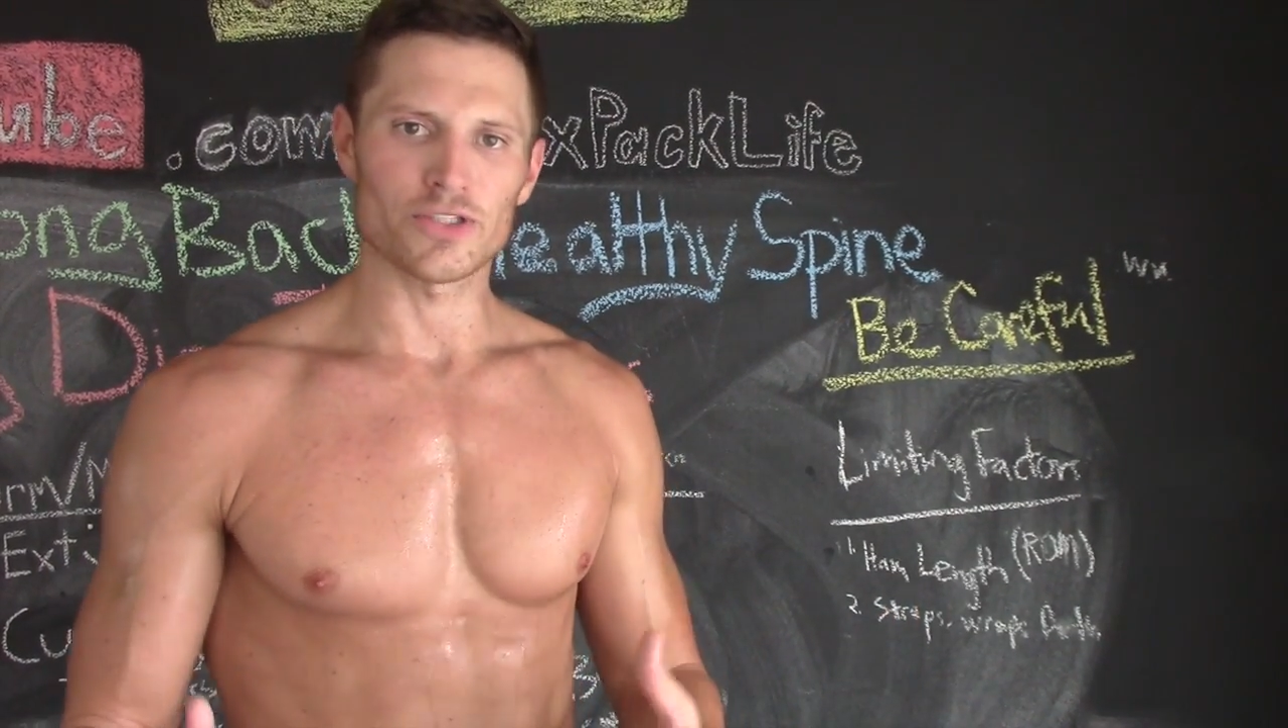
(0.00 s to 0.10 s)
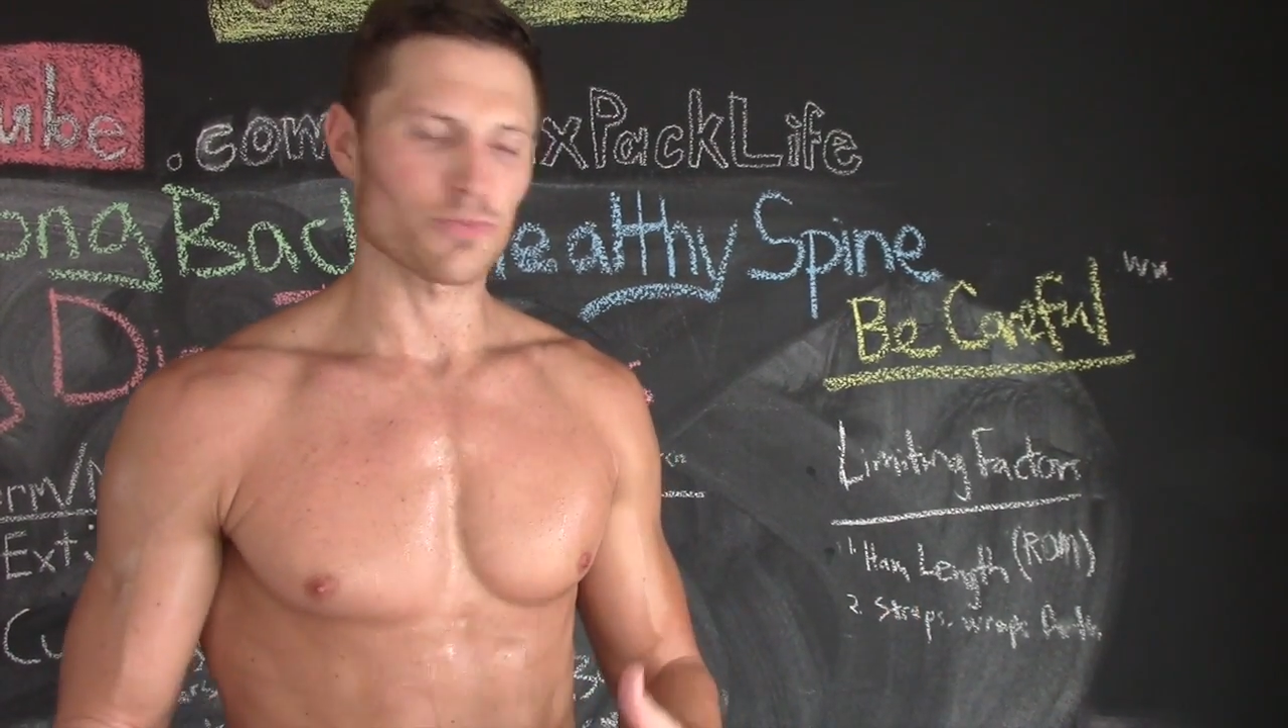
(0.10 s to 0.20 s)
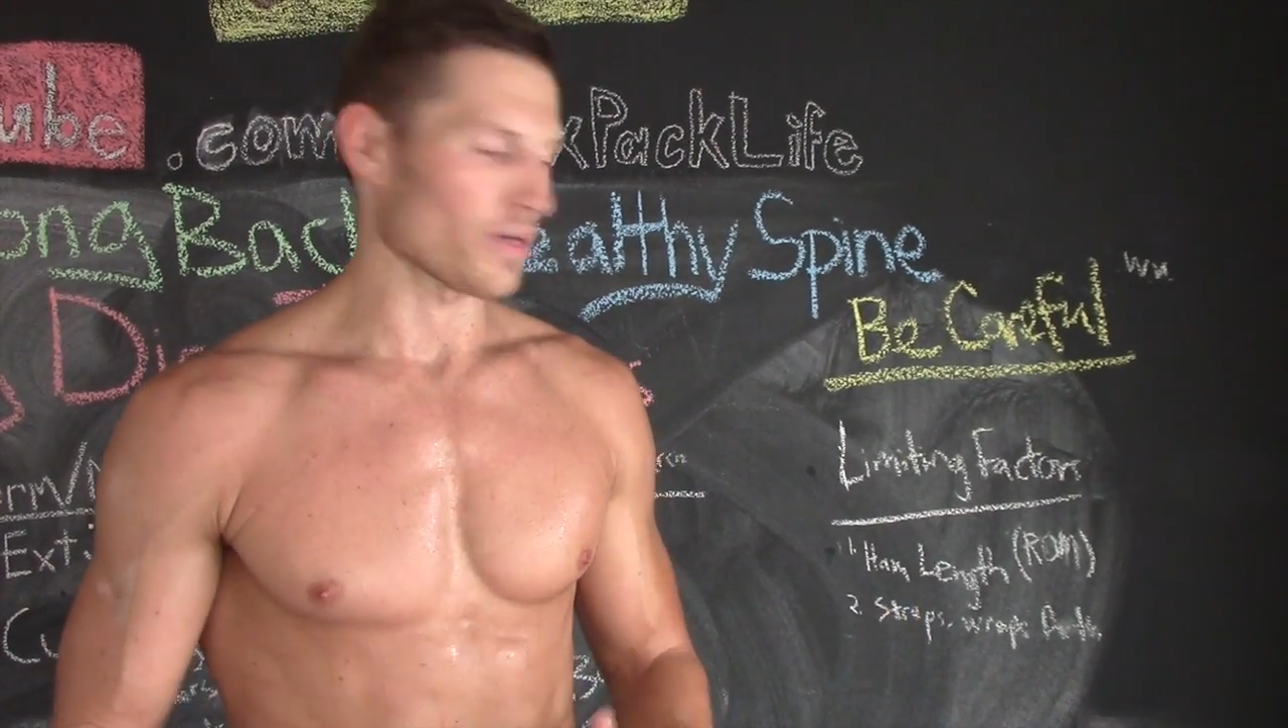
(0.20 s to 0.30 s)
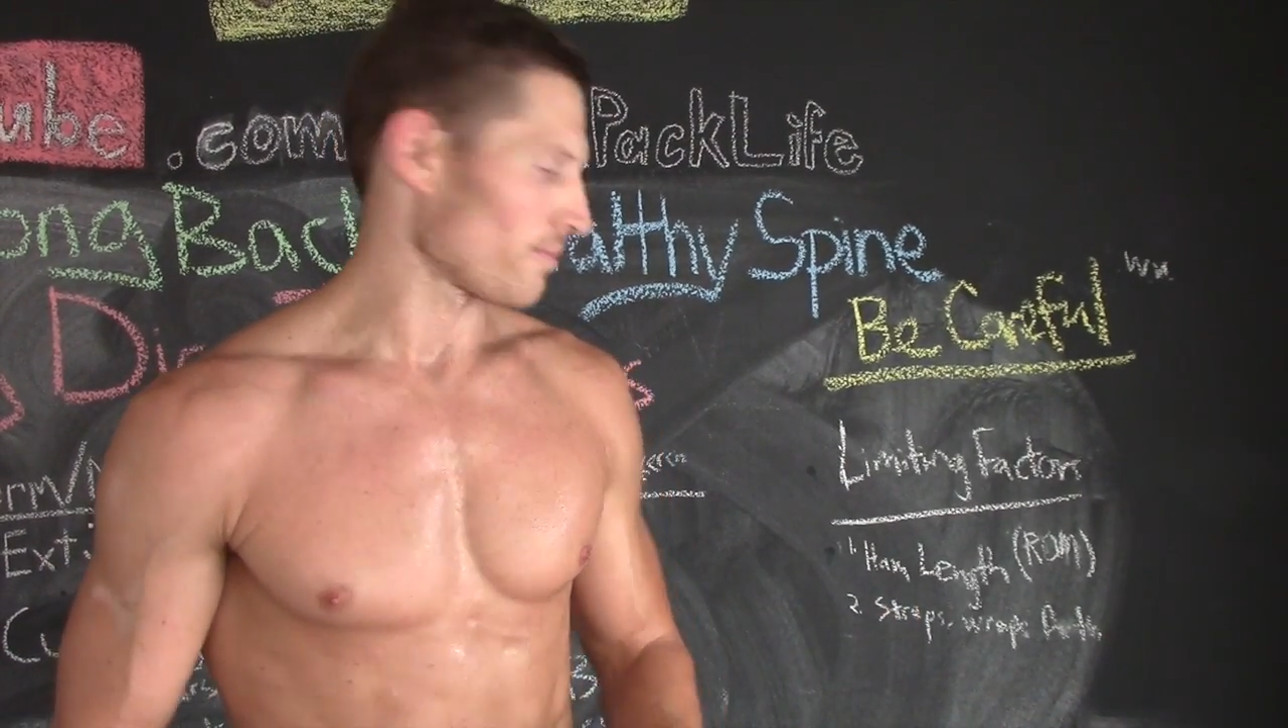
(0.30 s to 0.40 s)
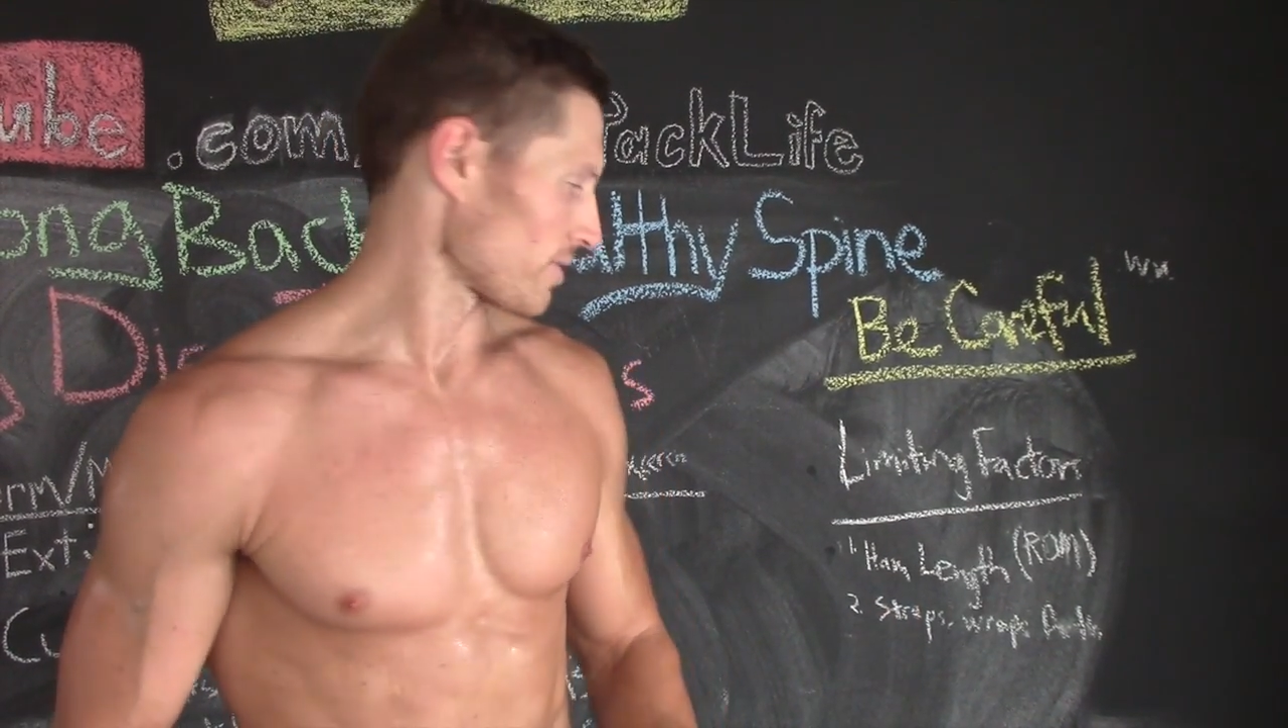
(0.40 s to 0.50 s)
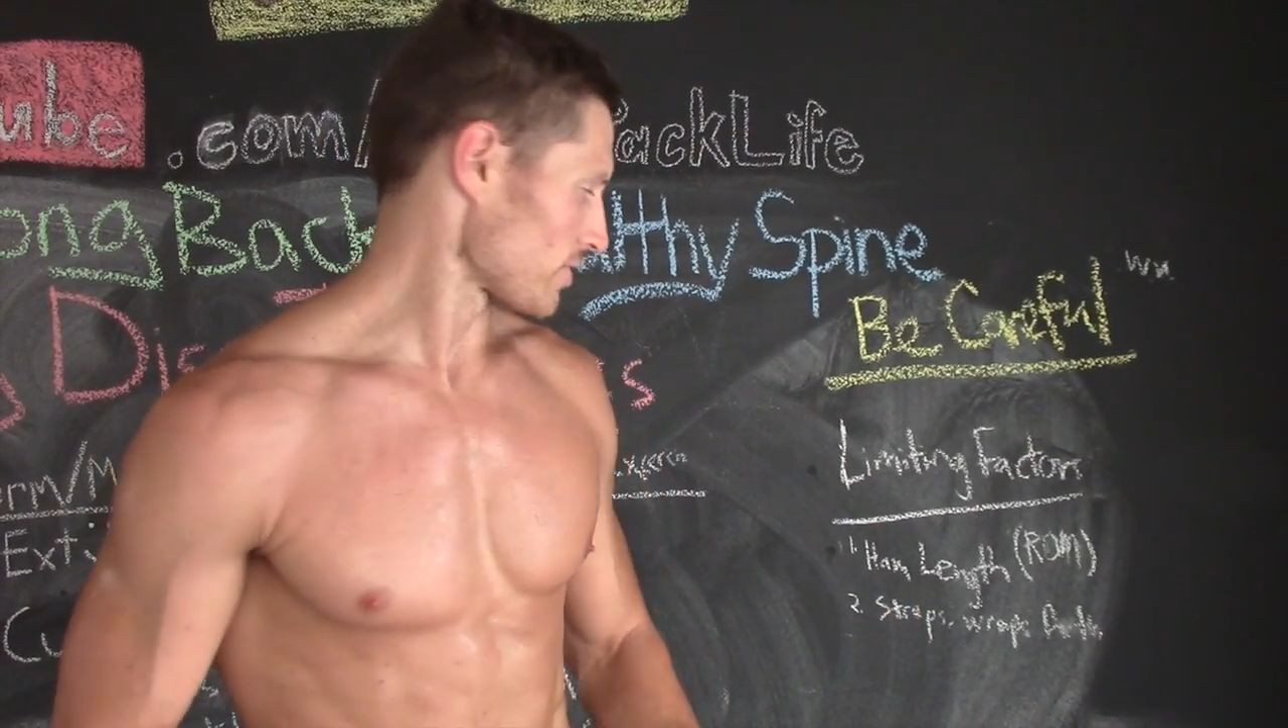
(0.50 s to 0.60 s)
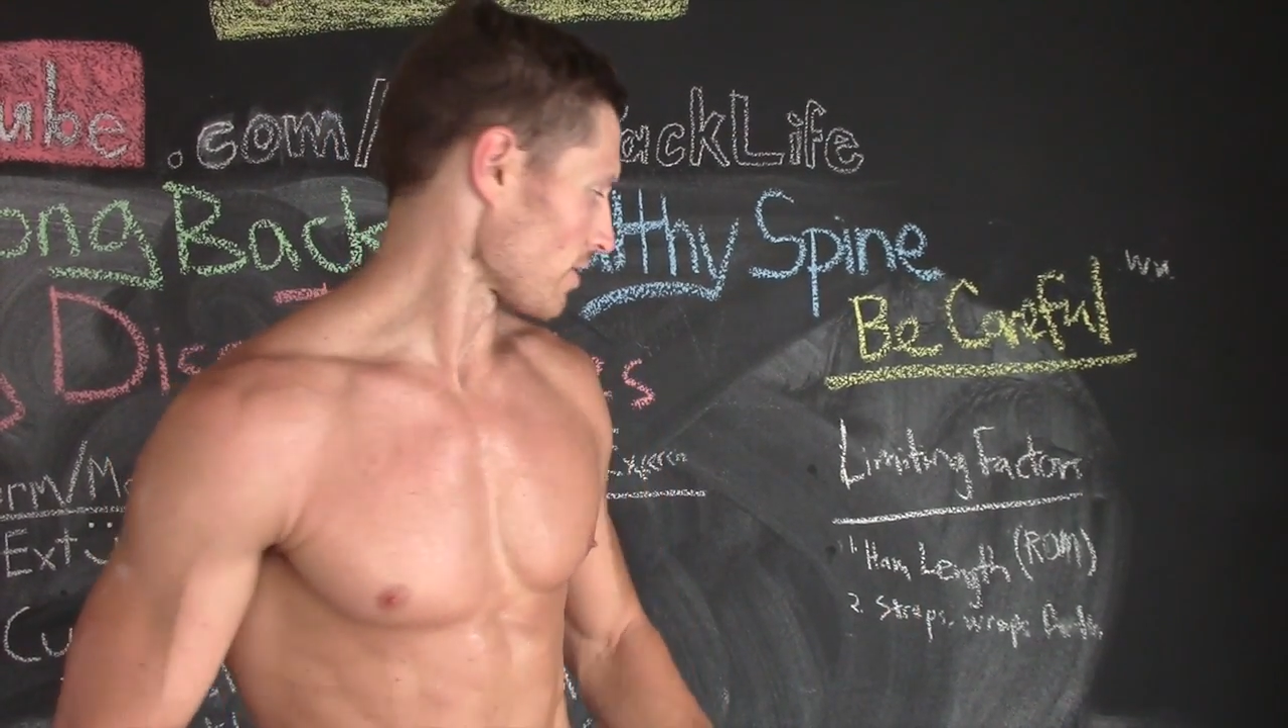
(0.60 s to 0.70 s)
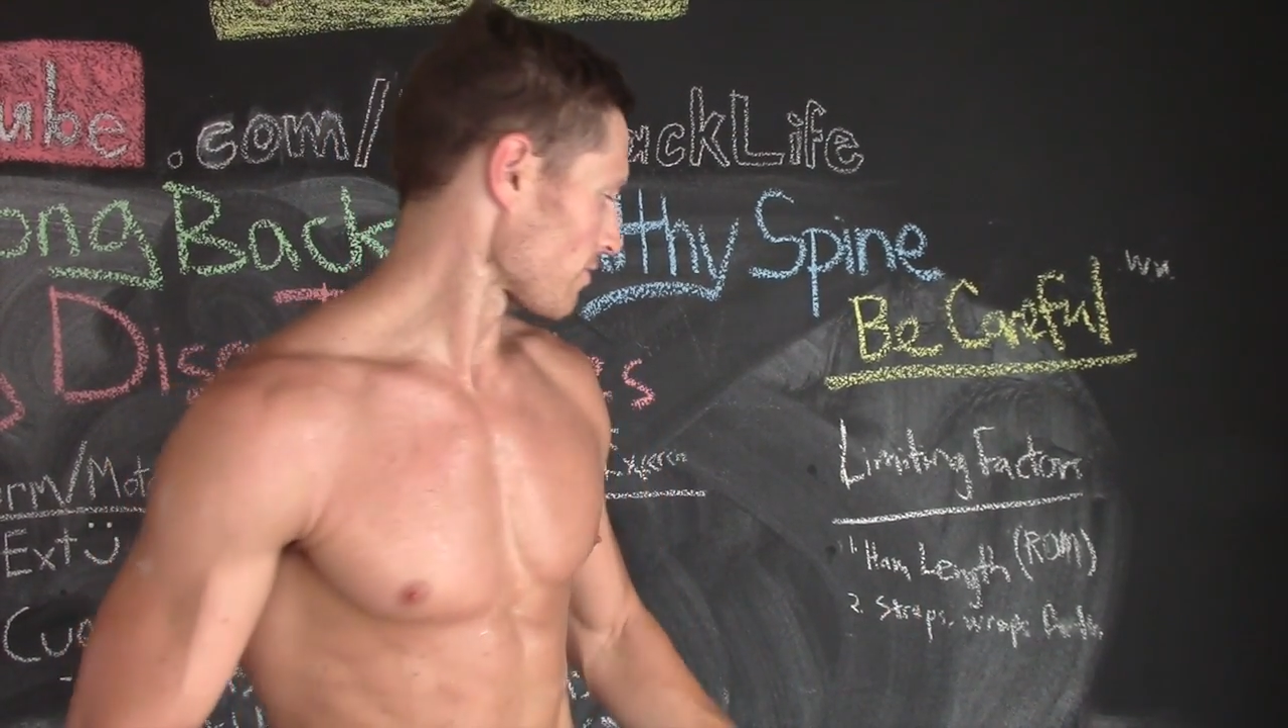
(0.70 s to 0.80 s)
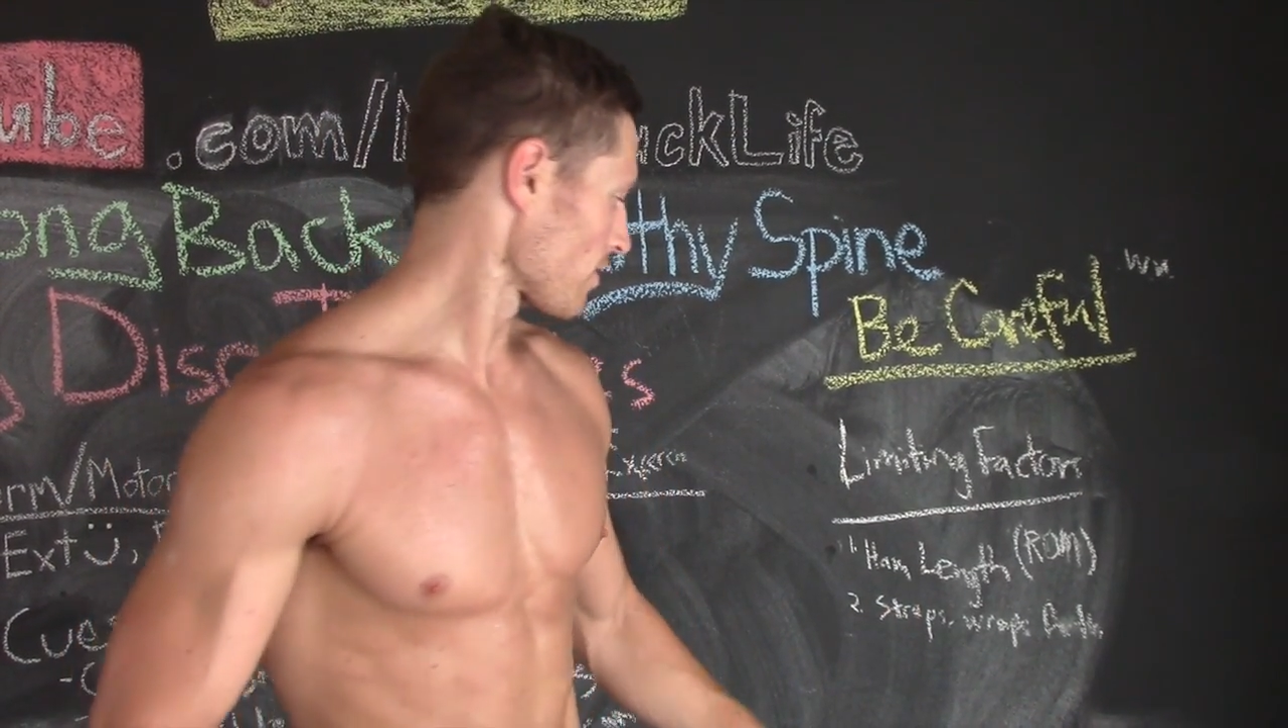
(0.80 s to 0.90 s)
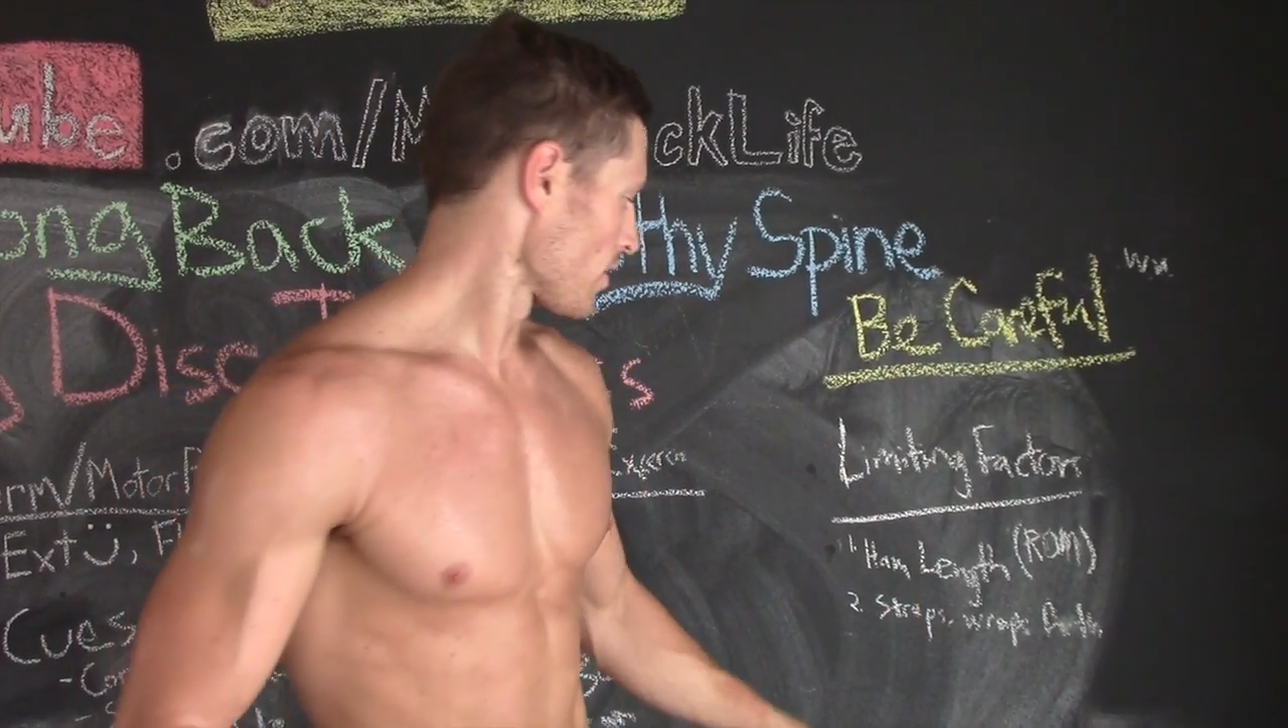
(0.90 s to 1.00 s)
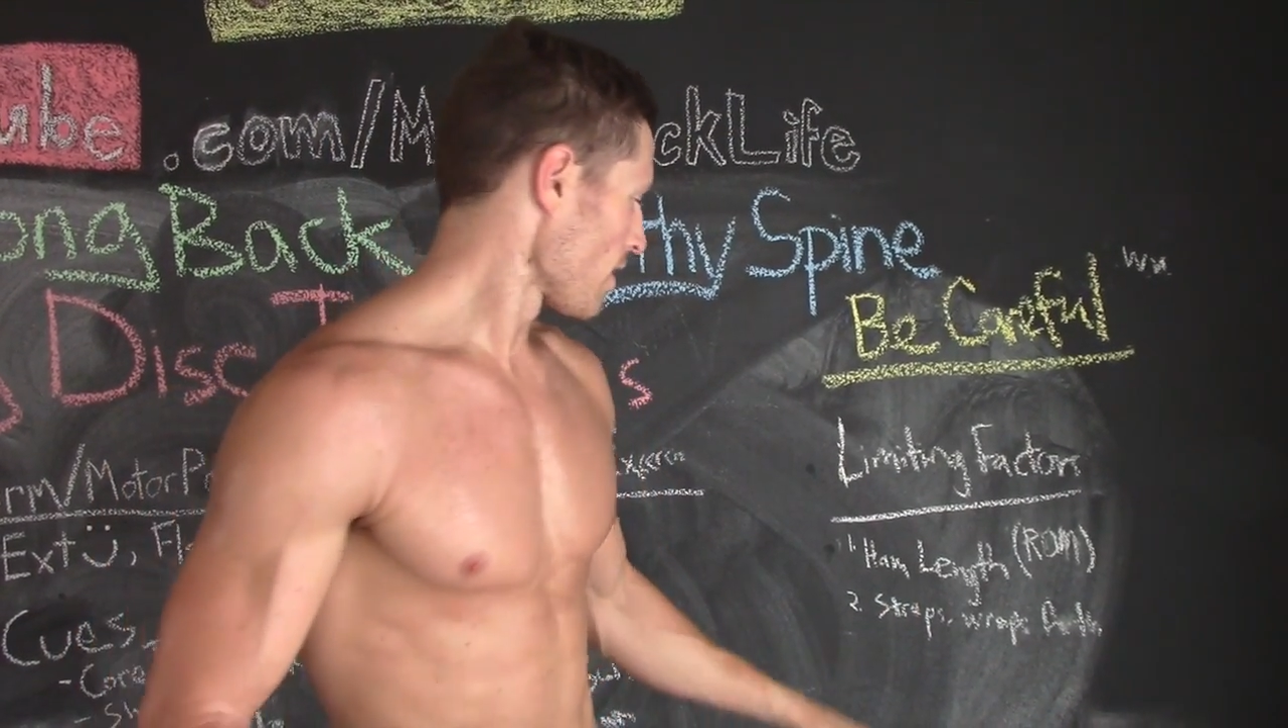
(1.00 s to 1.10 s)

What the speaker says: explain myself.